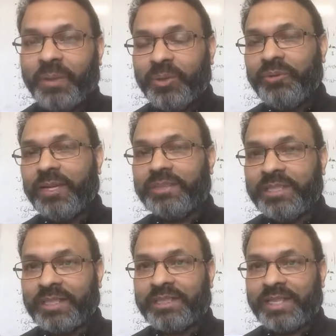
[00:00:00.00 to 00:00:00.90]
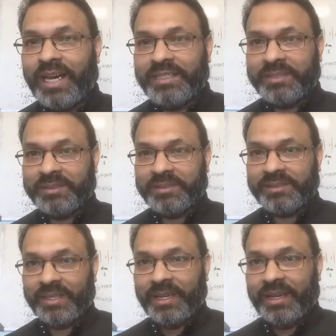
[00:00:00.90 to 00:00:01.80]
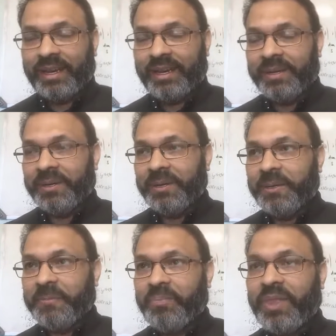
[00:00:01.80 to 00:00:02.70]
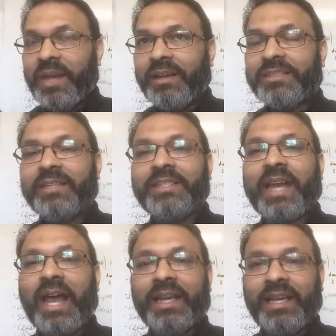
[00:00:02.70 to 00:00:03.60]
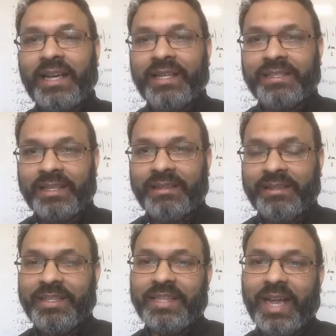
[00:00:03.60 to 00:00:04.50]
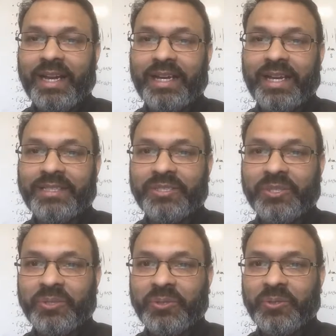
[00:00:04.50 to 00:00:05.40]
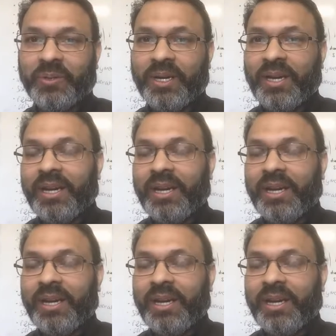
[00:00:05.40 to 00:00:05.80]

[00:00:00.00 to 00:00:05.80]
Moving on to the titles, there are certain accolades, and these accolades do